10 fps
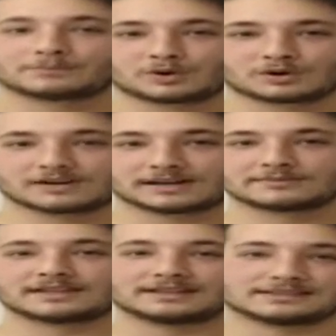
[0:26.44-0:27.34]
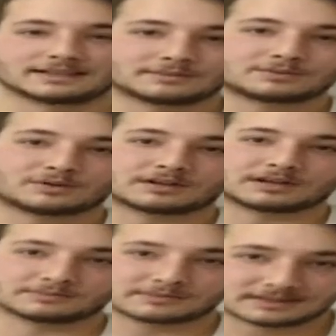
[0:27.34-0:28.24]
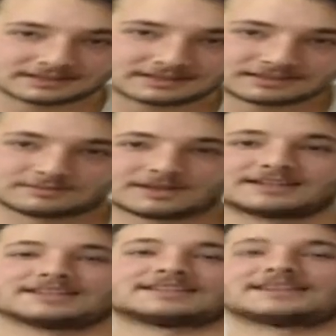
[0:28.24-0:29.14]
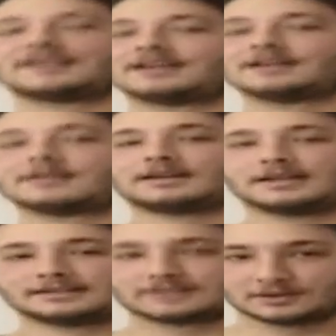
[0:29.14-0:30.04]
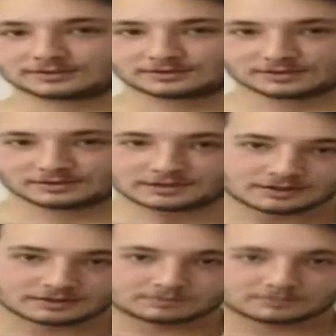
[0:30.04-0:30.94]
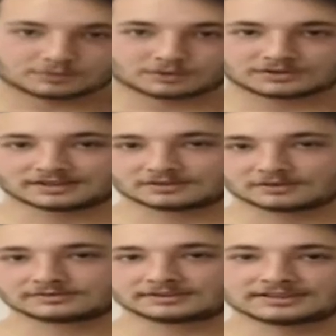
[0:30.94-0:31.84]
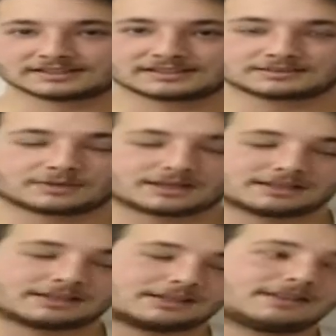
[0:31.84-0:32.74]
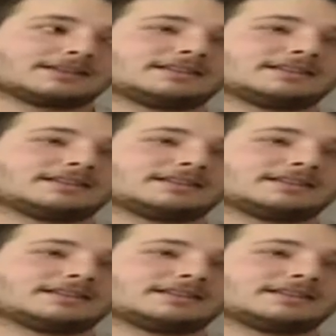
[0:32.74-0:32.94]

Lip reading: programmed and non-programmed decision making, and also process of decision making.